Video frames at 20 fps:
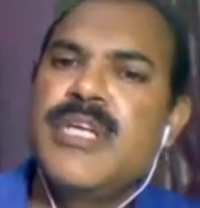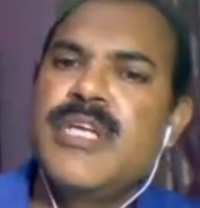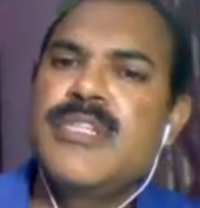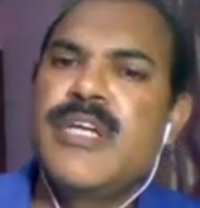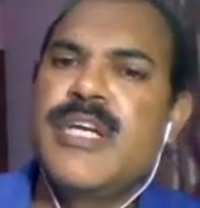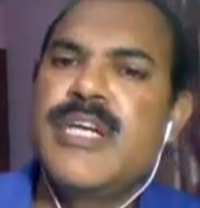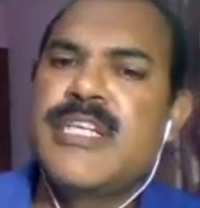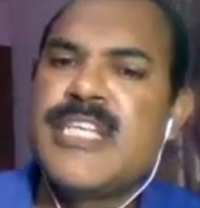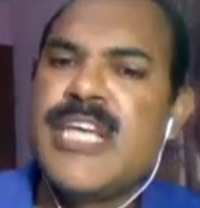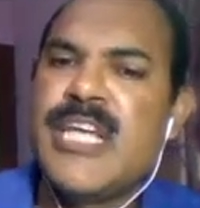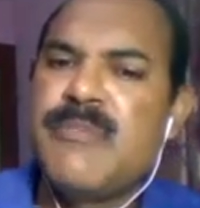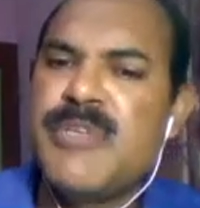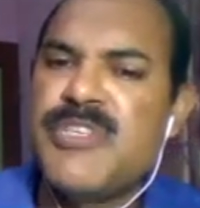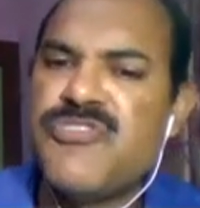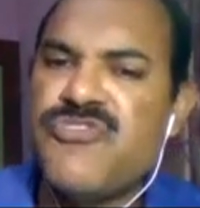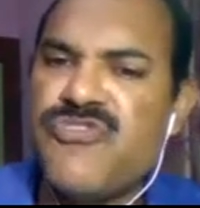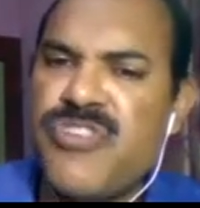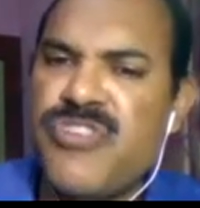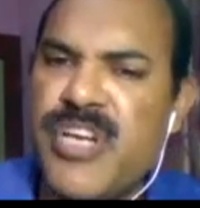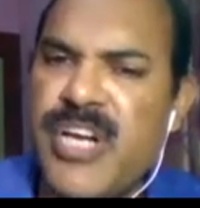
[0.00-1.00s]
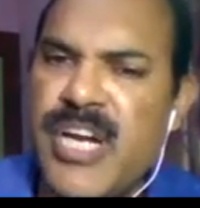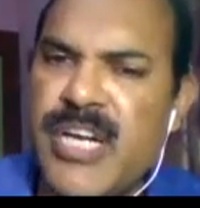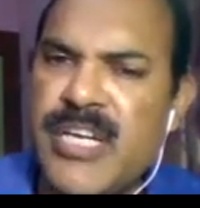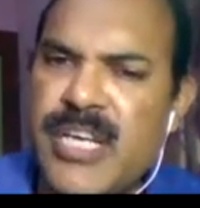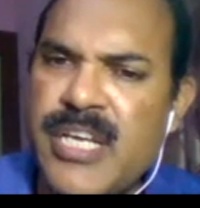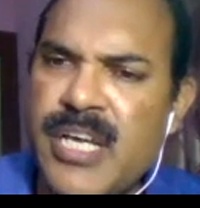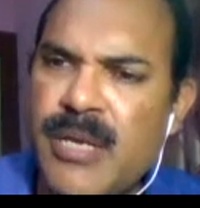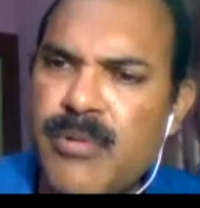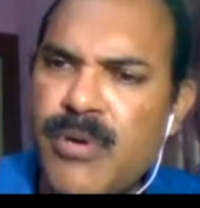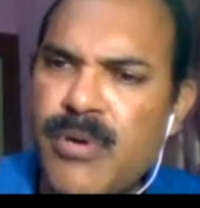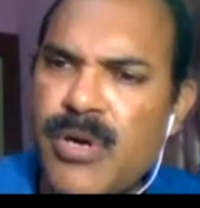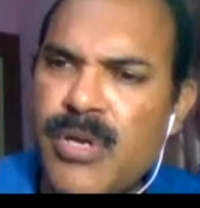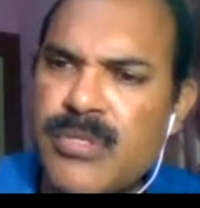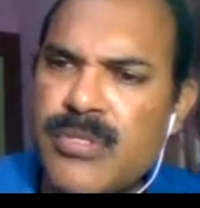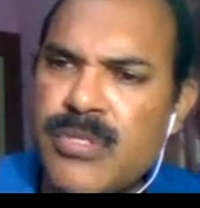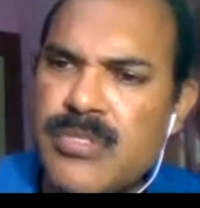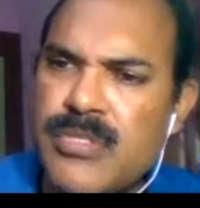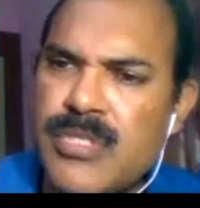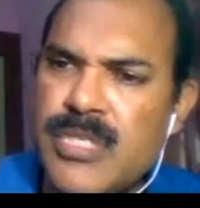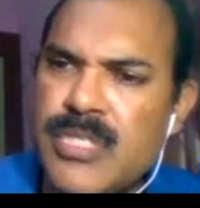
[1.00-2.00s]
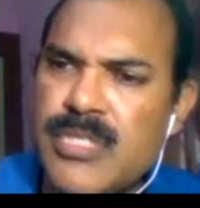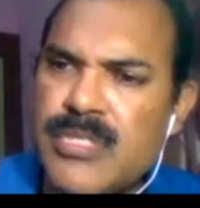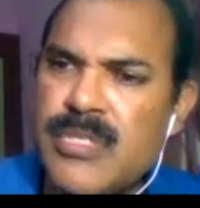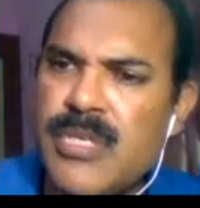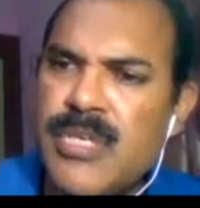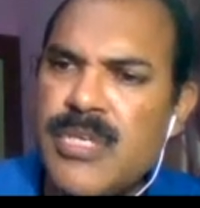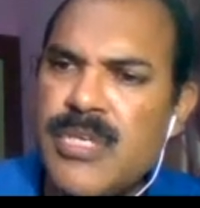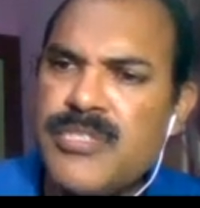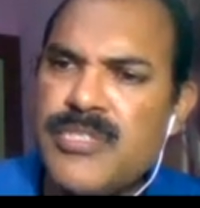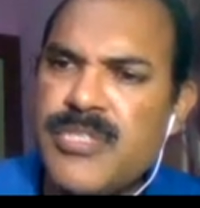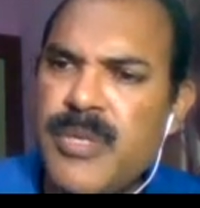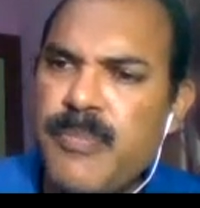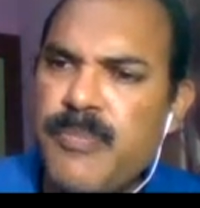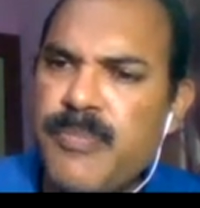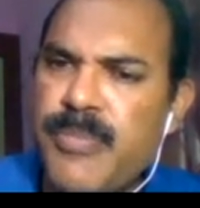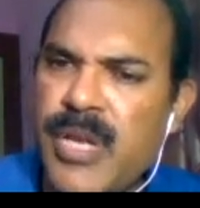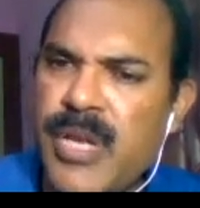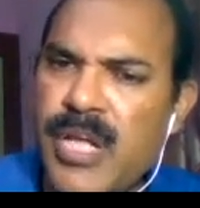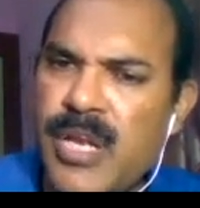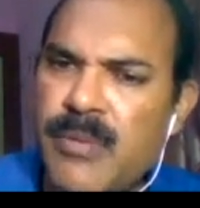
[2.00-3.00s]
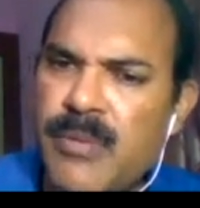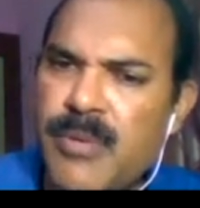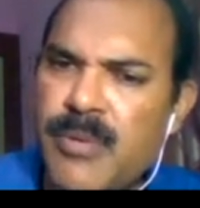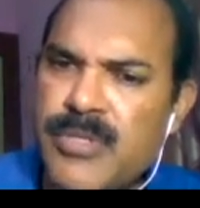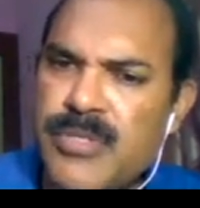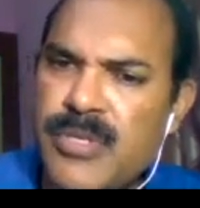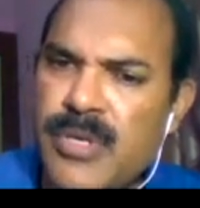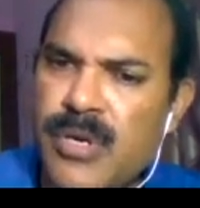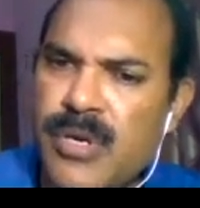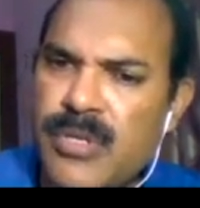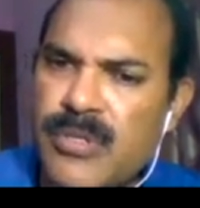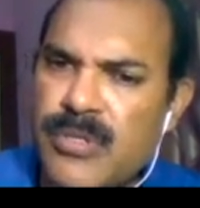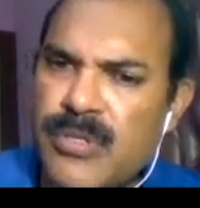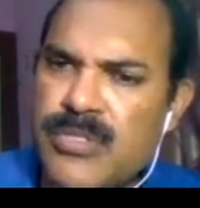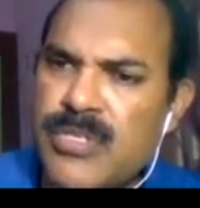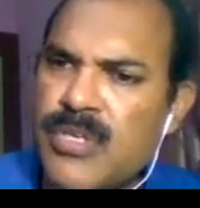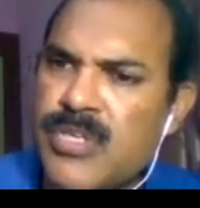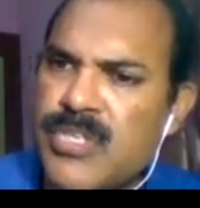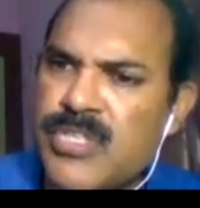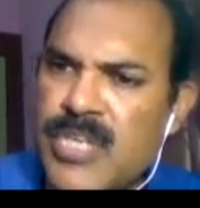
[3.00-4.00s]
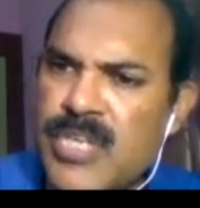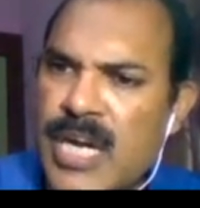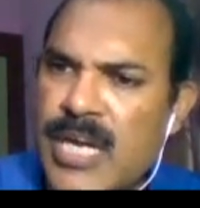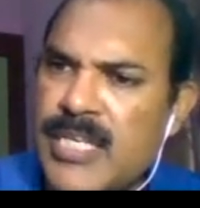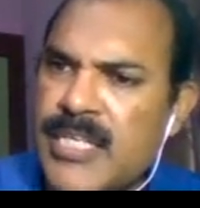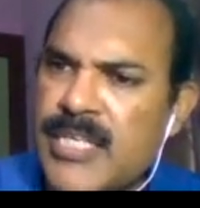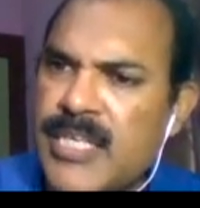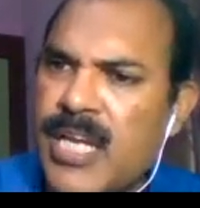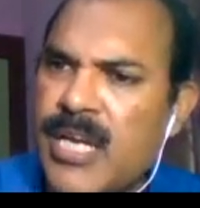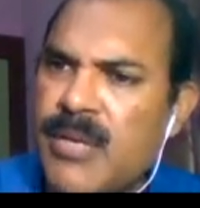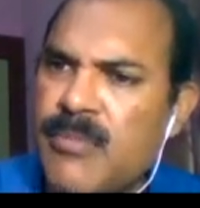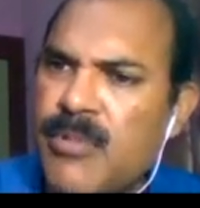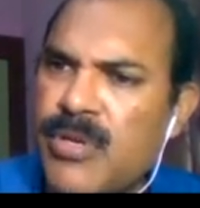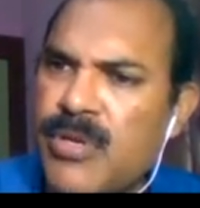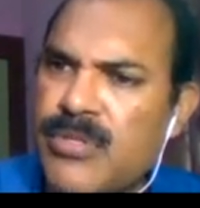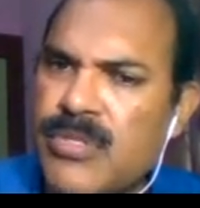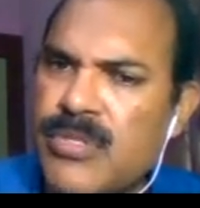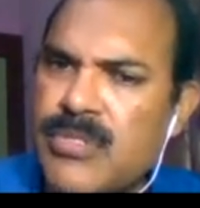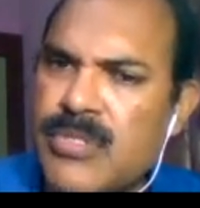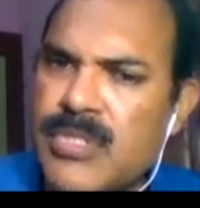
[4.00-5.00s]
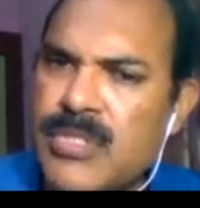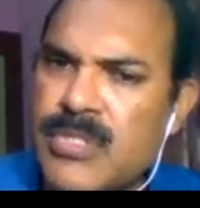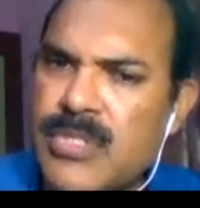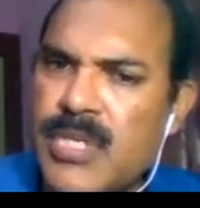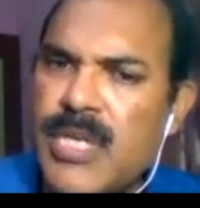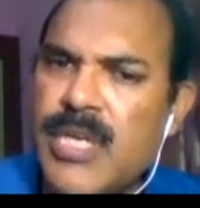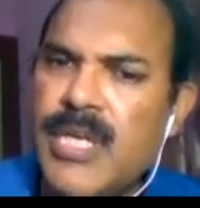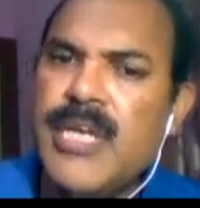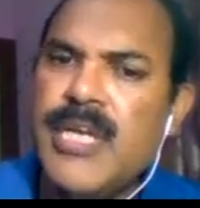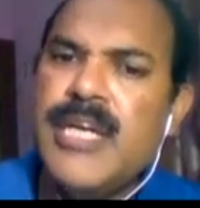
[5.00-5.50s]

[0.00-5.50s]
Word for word: Either it can be straight elbow orthosis, simple elbow orthosis, or static elbow orthosis.